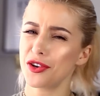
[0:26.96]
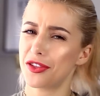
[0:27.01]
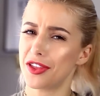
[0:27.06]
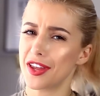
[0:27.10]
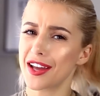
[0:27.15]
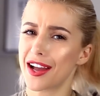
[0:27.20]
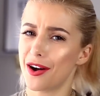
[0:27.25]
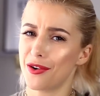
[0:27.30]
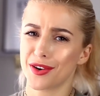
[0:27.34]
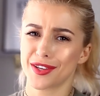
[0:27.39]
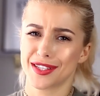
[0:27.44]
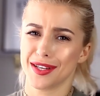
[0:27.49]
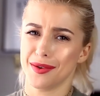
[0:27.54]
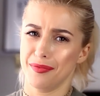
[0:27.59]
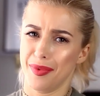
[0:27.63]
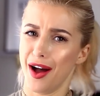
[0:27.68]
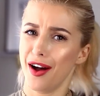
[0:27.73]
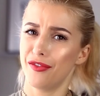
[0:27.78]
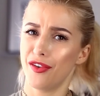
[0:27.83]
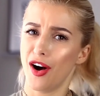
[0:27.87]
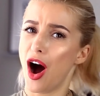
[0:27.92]
you think I was
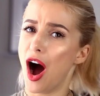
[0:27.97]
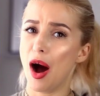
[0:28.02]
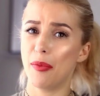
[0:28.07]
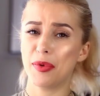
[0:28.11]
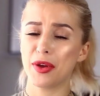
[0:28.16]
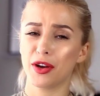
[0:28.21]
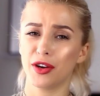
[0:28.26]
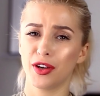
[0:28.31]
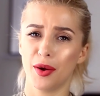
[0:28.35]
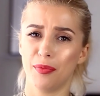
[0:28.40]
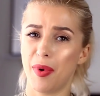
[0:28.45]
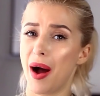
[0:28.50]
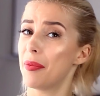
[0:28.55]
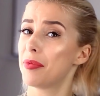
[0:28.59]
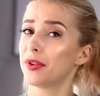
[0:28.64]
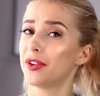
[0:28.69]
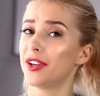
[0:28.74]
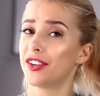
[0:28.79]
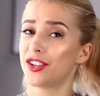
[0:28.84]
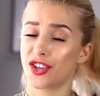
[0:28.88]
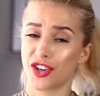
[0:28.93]
above hopping on a
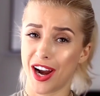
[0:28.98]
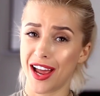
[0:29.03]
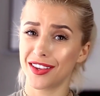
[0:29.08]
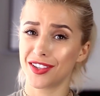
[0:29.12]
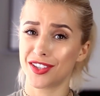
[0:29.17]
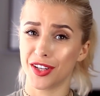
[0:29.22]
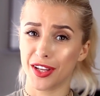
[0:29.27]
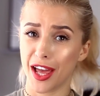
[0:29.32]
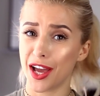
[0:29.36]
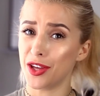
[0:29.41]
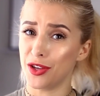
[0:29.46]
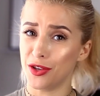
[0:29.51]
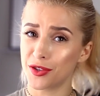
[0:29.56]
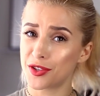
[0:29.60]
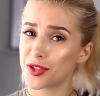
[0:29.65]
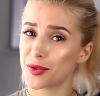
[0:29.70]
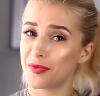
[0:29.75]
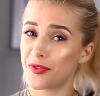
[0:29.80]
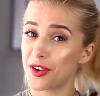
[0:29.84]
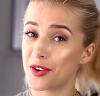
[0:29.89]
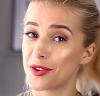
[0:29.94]
popular trend to get
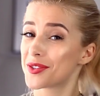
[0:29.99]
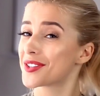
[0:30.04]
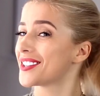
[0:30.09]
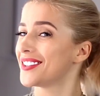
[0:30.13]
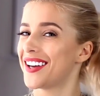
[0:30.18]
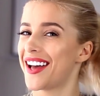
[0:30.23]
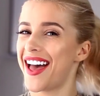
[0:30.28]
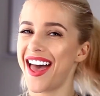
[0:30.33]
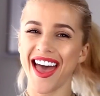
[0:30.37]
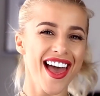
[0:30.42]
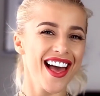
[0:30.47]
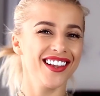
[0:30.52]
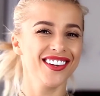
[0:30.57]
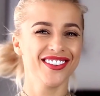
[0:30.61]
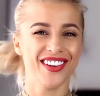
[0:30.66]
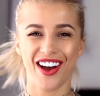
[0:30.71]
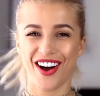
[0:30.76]
YouTube views? Hell